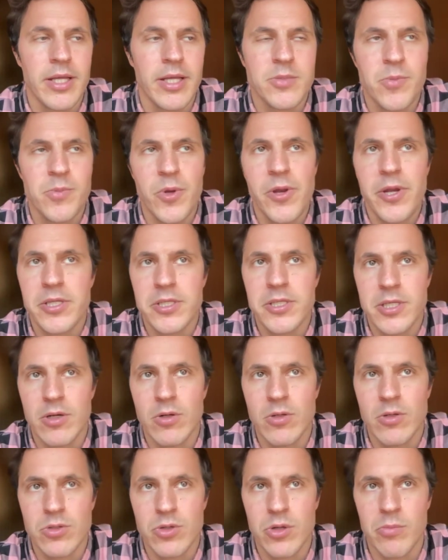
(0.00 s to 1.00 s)

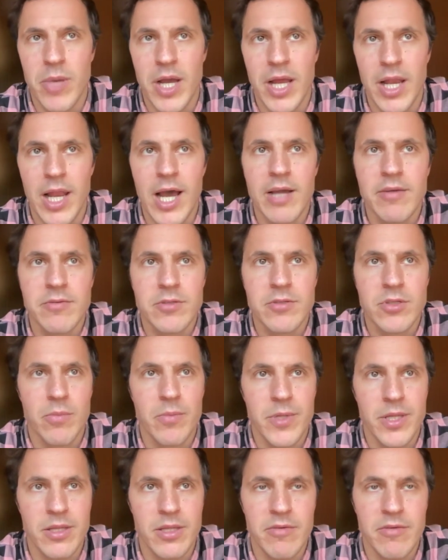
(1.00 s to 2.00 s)
experiencing also in my life
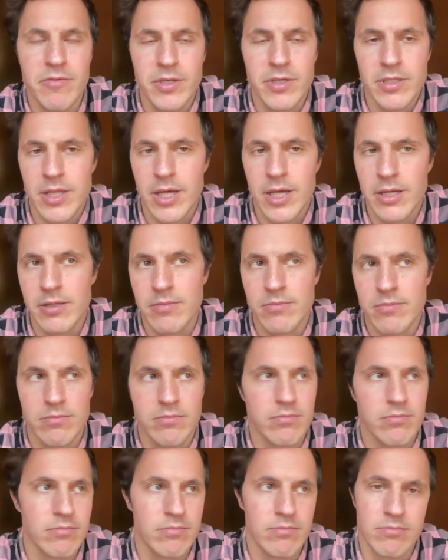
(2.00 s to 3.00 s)
something different than
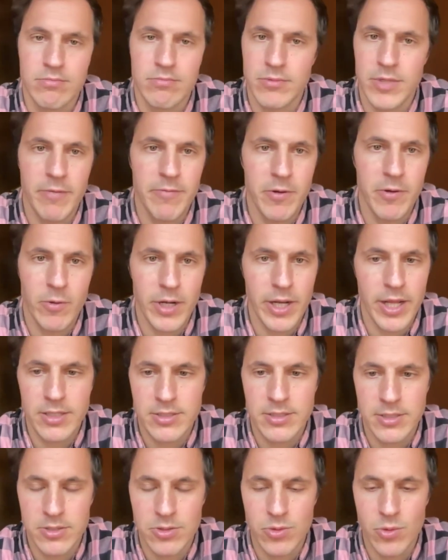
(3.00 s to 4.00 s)
everyone
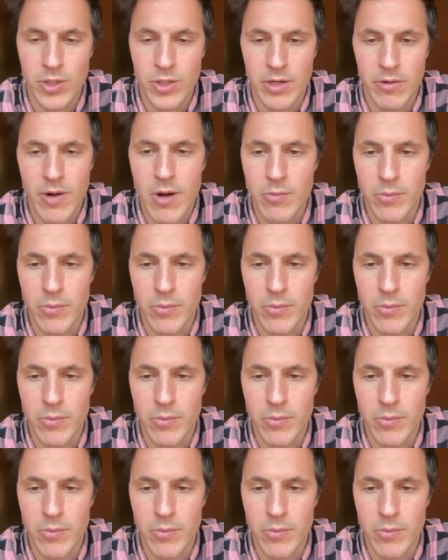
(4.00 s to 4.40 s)
else is doing